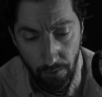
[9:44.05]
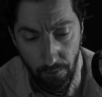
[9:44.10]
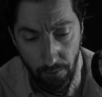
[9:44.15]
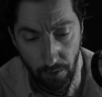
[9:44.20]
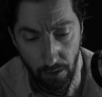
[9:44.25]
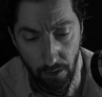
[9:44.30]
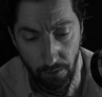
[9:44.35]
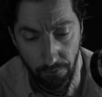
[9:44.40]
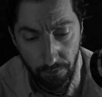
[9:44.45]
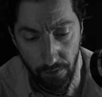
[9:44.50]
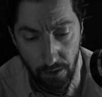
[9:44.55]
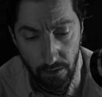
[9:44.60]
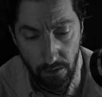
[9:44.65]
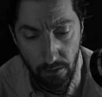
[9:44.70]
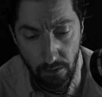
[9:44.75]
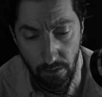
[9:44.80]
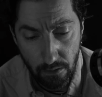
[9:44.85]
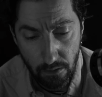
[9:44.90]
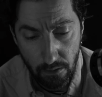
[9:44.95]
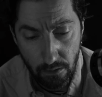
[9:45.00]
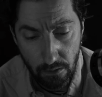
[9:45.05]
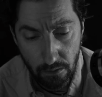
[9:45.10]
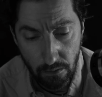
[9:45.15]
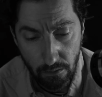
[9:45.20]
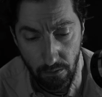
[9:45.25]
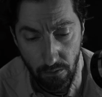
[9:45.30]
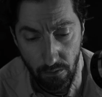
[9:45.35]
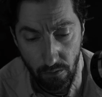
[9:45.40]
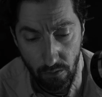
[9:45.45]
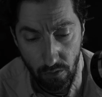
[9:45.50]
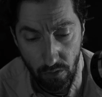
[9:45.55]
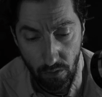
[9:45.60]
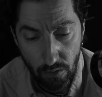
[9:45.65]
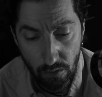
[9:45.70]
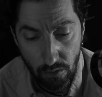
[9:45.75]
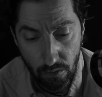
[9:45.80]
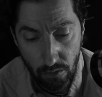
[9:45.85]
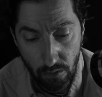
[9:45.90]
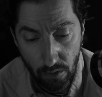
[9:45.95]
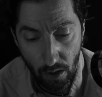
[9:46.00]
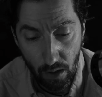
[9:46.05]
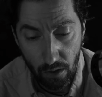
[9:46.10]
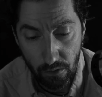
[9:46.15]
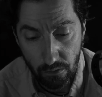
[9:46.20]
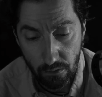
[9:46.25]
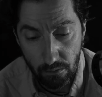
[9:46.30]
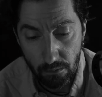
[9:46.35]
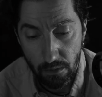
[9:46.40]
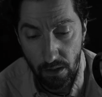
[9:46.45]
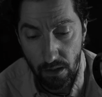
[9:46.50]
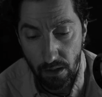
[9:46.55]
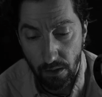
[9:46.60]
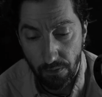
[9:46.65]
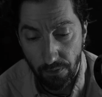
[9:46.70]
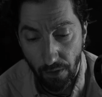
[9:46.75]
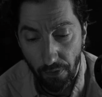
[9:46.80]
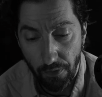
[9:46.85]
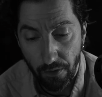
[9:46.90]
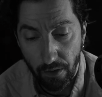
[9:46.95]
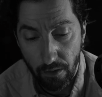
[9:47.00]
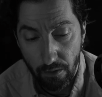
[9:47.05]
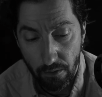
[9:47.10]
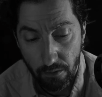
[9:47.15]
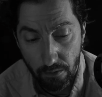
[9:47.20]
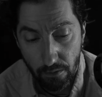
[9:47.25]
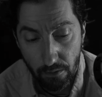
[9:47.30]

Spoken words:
What if this should cost me another?